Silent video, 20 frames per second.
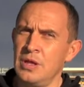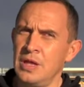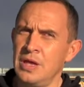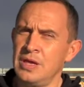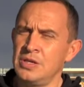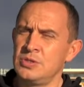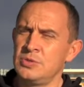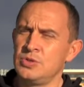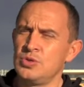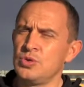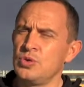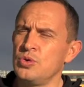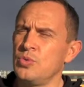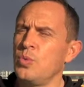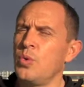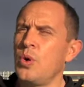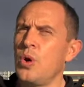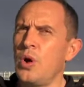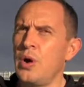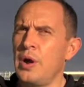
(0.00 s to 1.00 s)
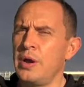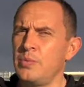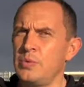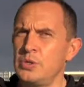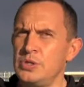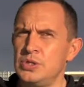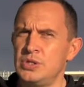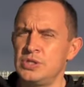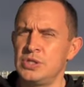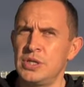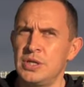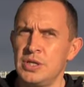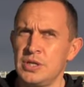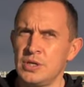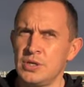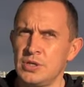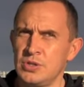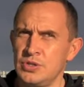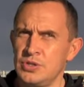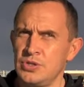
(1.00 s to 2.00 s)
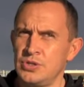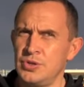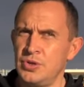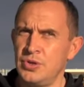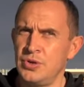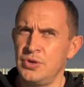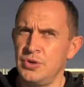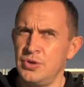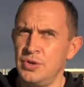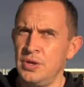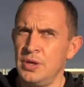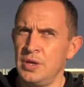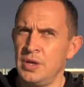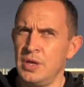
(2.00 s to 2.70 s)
He's drawn wide, which is a concern,